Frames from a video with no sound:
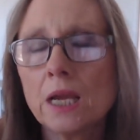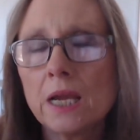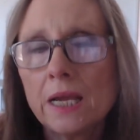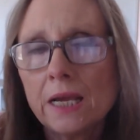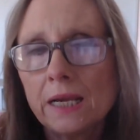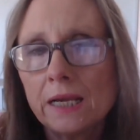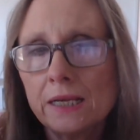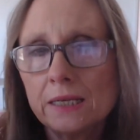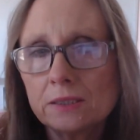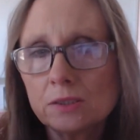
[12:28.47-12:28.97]

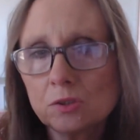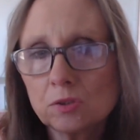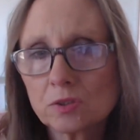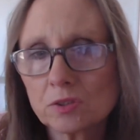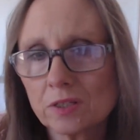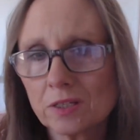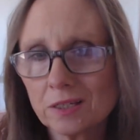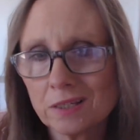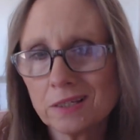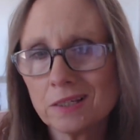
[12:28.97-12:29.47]
Is
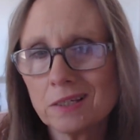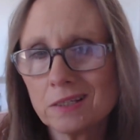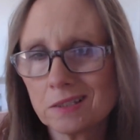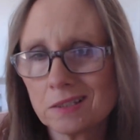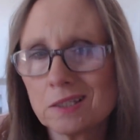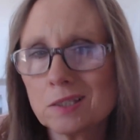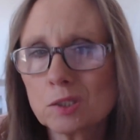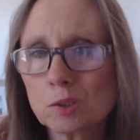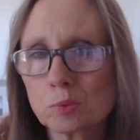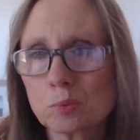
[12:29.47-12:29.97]

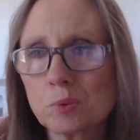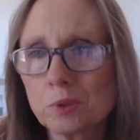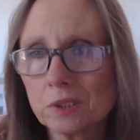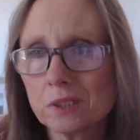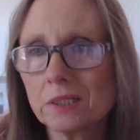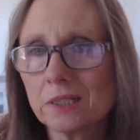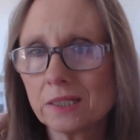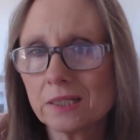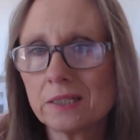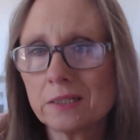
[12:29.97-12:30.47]
this
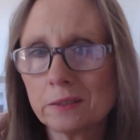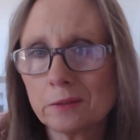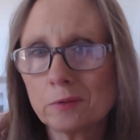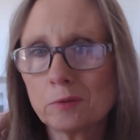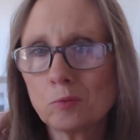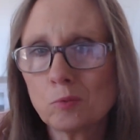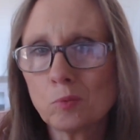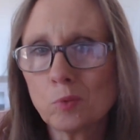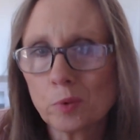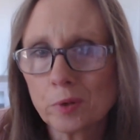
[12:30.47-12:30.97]
really,
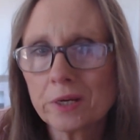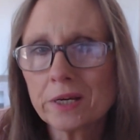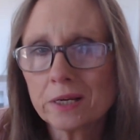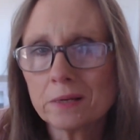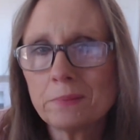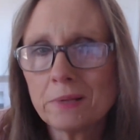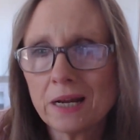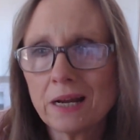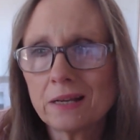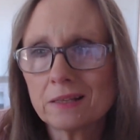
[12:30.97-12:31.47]
worrying
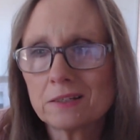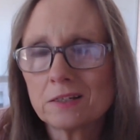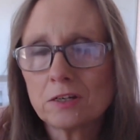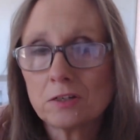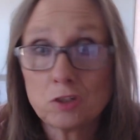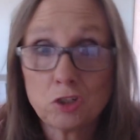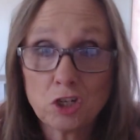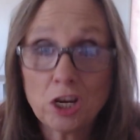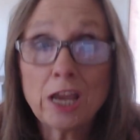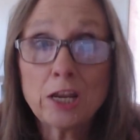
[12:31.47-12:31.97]
about
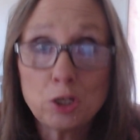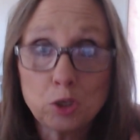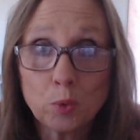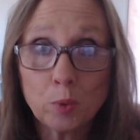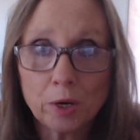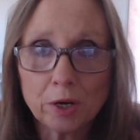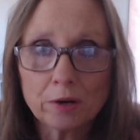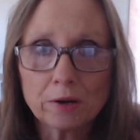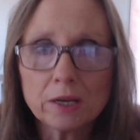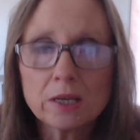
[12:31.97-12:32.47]

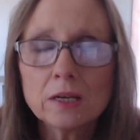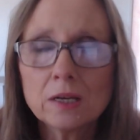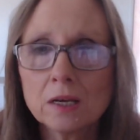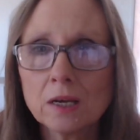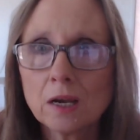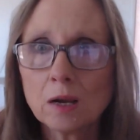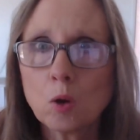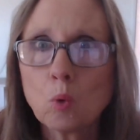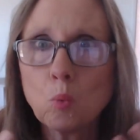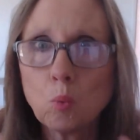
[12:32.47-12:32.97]
January,
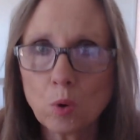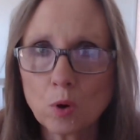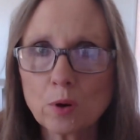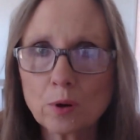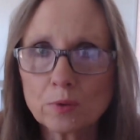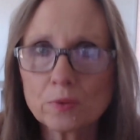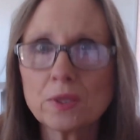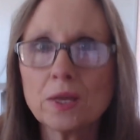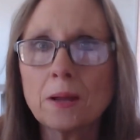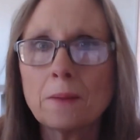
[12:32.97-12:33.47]
worth
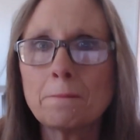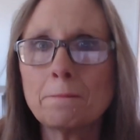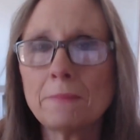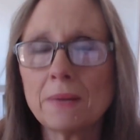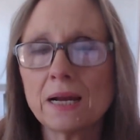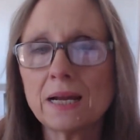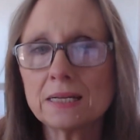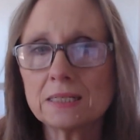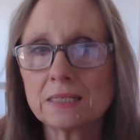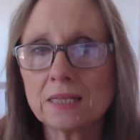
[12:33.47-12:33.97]
my
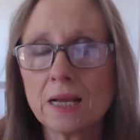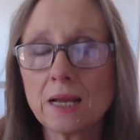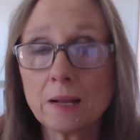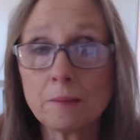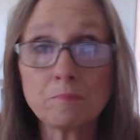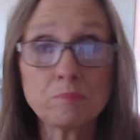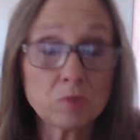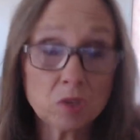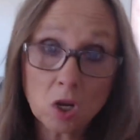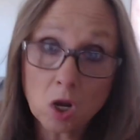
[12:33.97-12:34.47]
time?
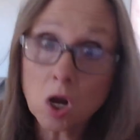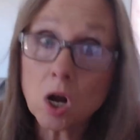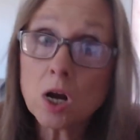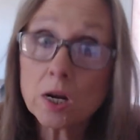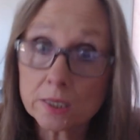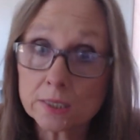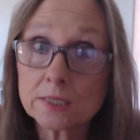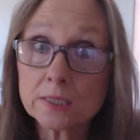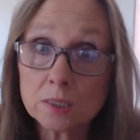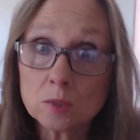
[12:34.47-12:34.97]
Now,
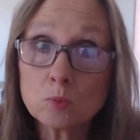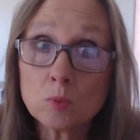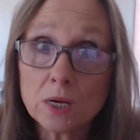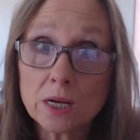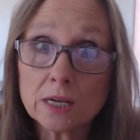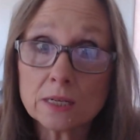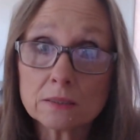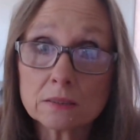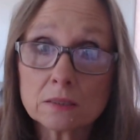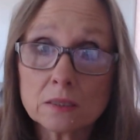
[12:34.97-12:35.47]
August it
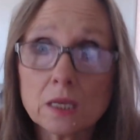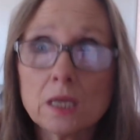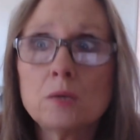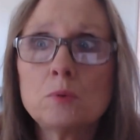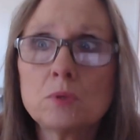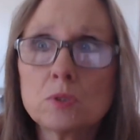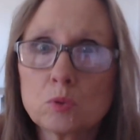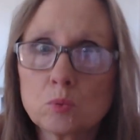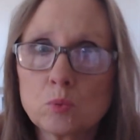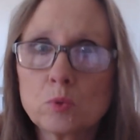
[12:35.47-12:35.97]

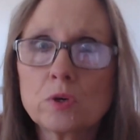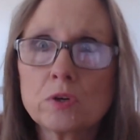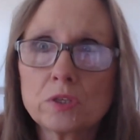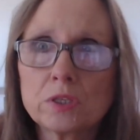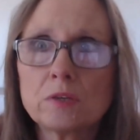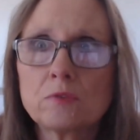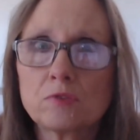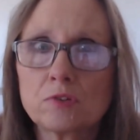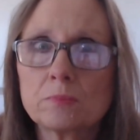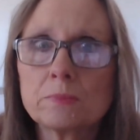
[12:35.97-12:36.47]
was worth it
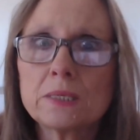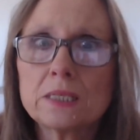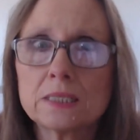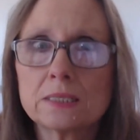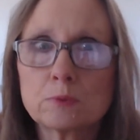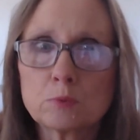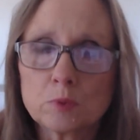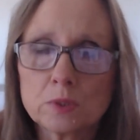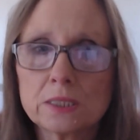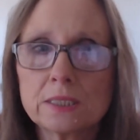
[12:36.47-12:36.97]
for me to
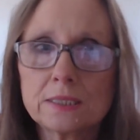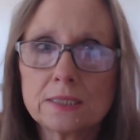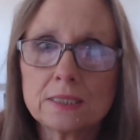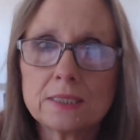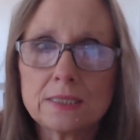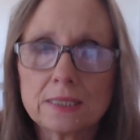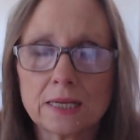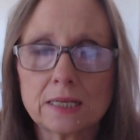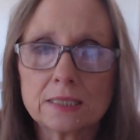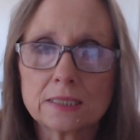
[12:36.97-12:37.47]
really sit
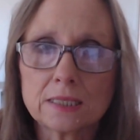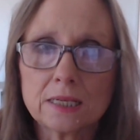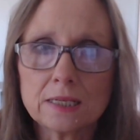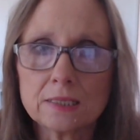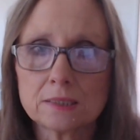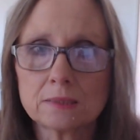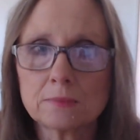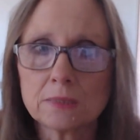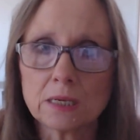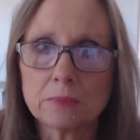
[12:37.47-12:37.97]
down and take some
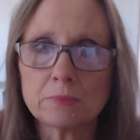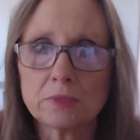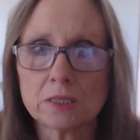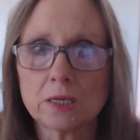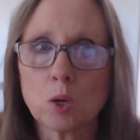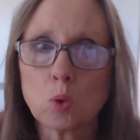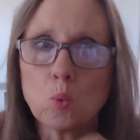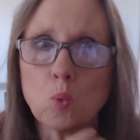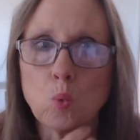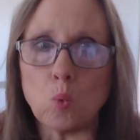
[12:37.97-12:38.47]
time and think,
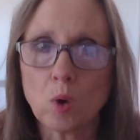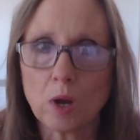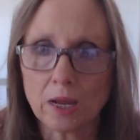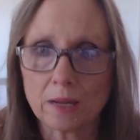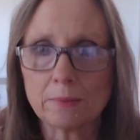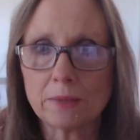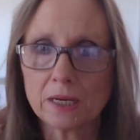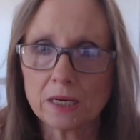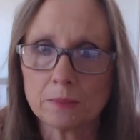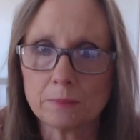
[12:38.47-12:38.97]
why am I
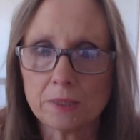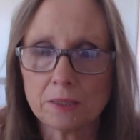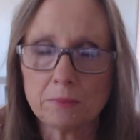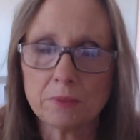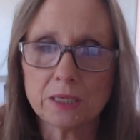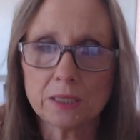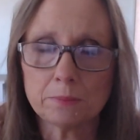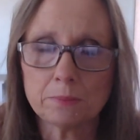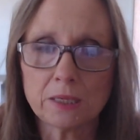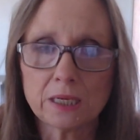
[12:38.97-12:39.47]
not
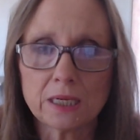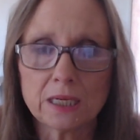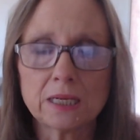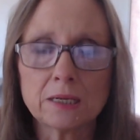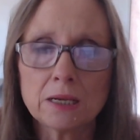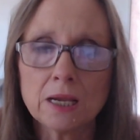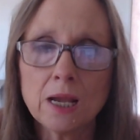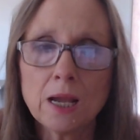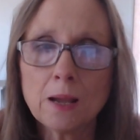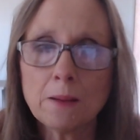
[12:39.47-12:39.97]
making
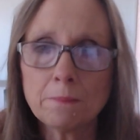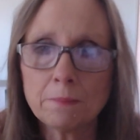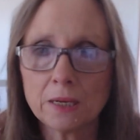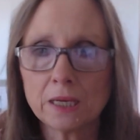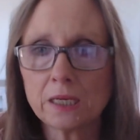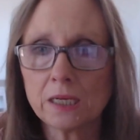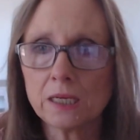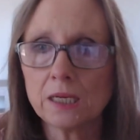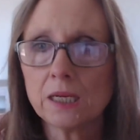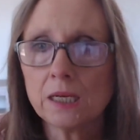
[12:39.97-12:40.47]

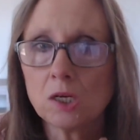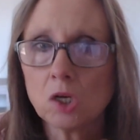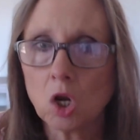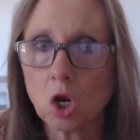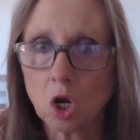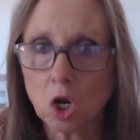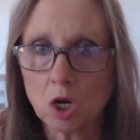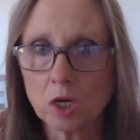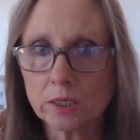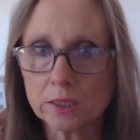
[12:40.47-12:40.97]
money in
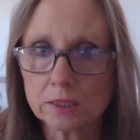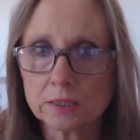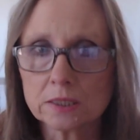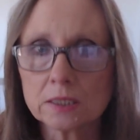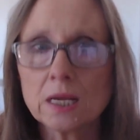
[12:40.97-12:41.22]
August?